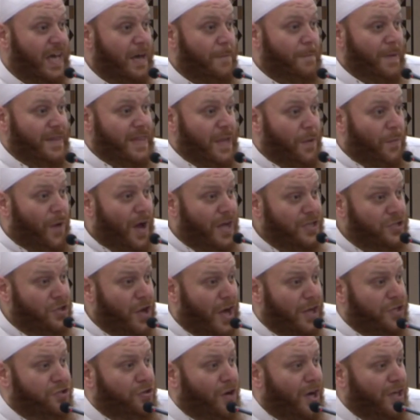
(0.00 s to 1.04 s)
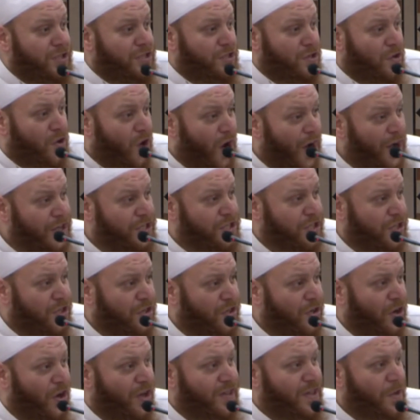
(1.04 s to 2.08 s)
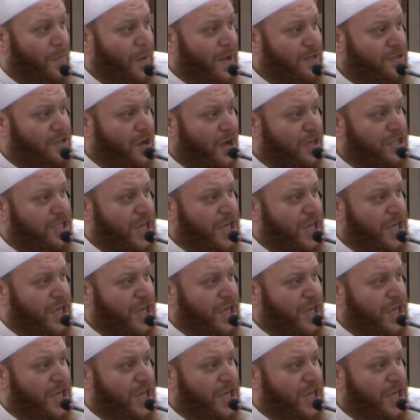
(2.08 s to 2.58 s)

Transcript: But the ones who are trying to guide you or the ones who are